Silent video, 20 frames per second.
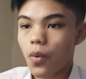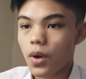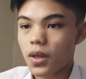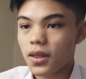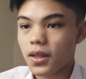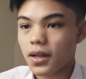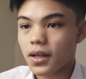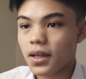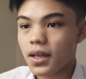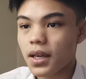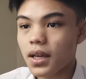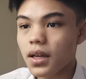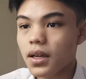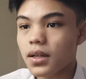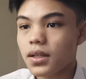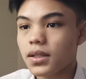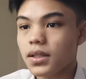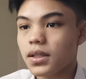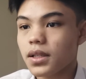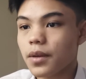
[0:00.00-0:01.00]
When the
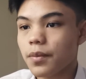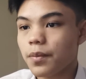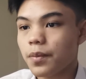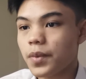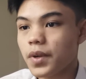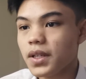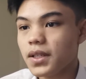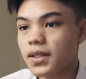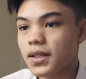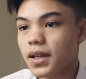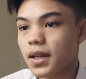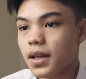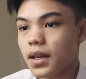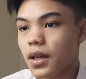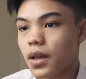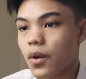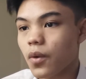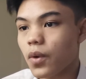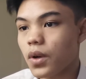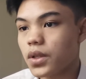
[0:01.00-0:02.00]
king heard the prince say
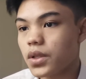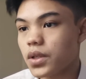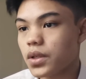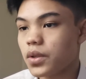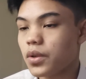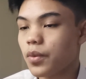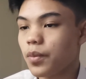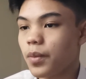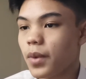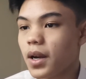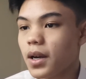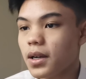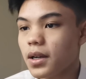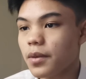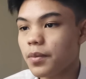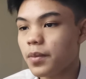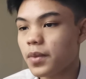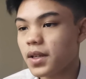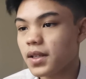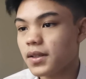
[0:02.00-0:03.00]
he wanted to marry
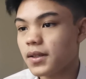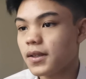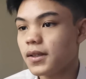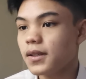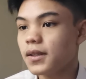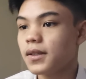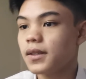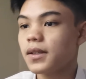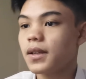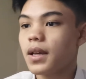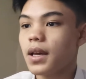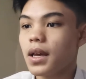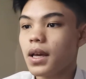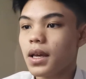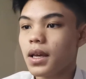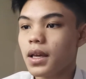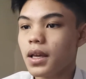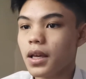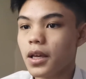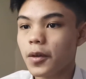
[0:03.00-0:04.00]
the princess,
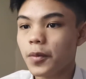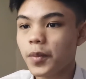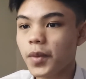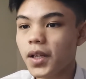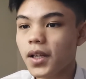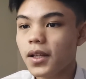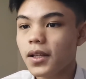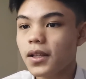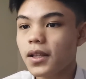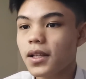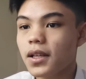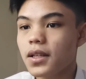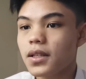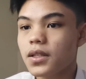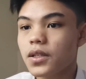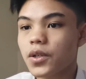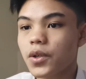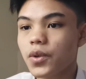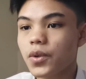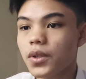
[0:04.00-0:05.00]
he
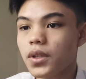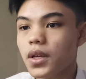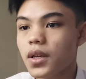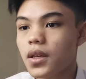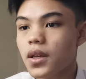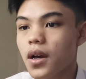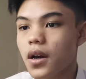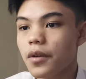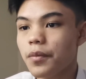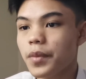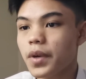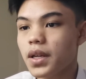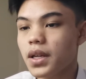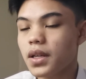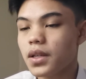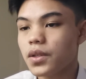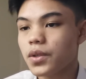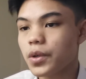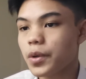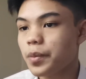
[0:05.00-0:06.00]
immediately threw the young man
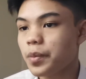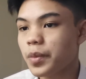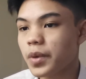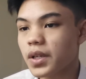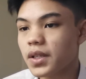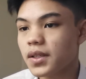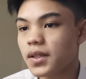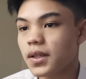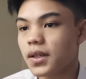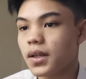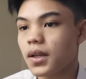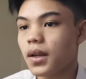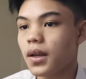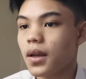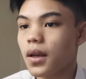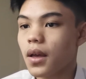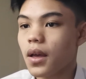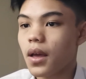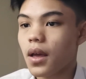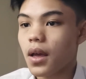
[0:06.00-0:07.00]
into a prison.
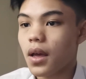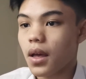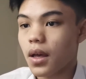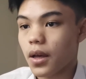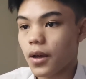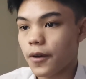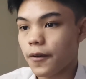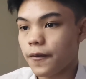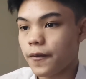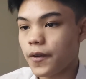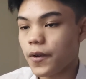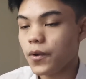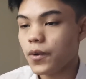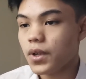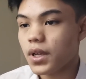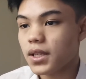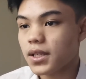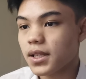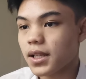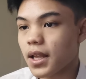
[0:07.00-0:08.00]
A few
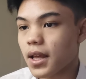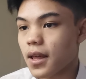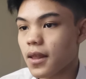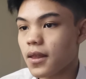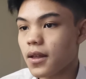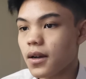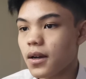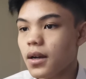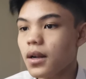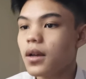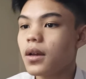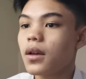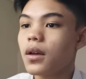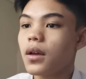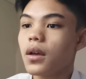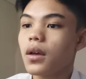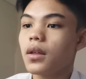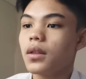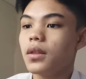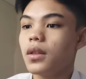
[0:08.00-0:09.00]
days later,
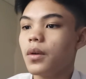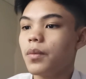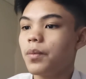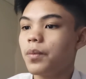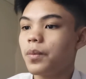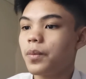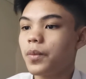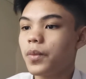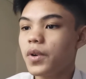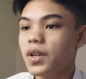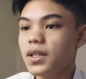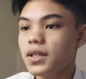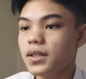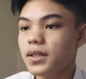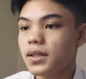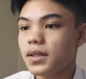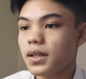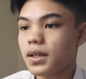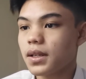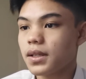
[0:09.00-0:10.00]
the
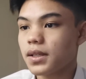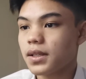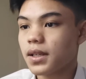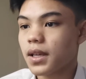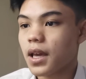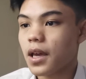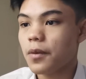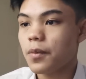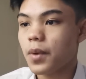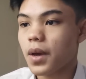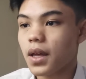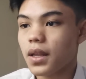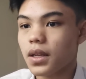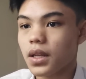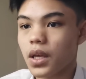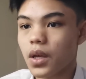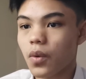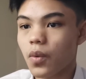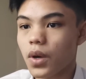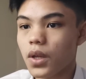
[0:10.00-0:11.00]
prince escaped
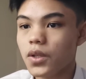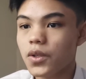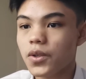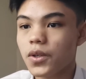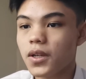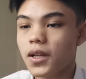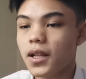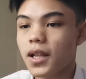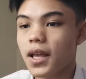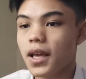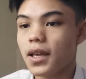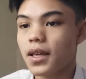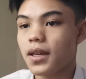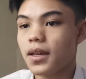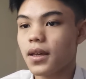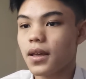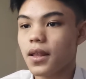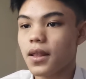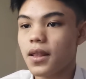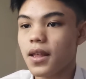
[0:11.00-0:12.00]
and he went to the
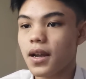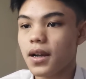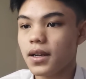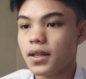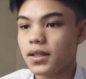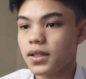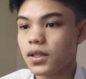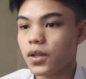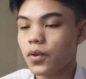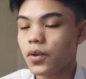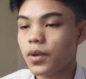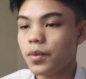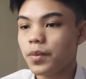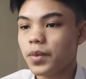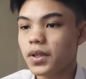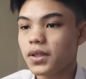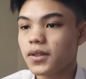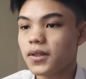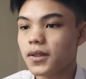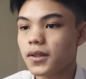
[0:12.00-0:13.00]
lake. There he saw the
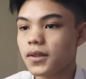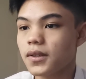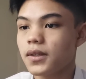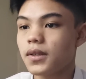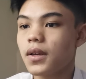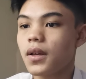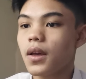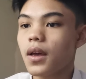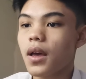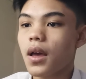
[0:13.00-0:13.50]
princess.